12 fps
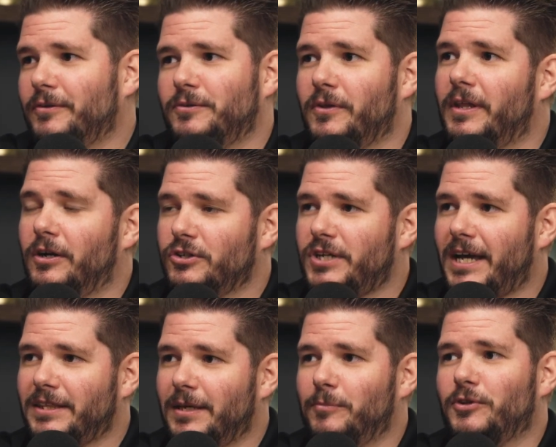so then I'll
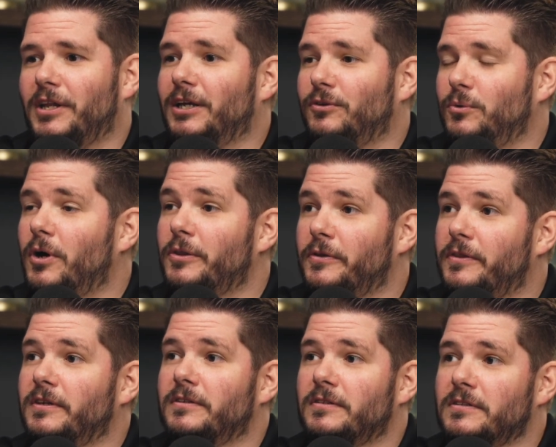chat them so then I can do other
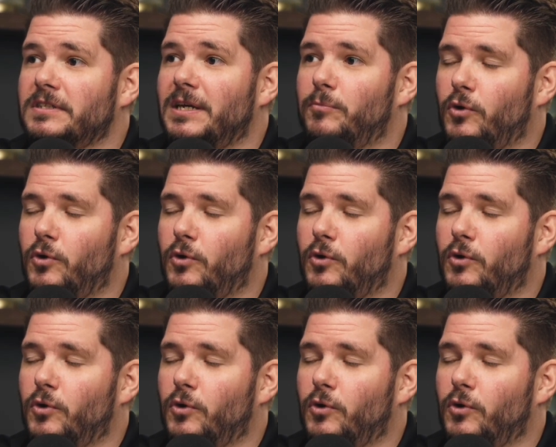things at the same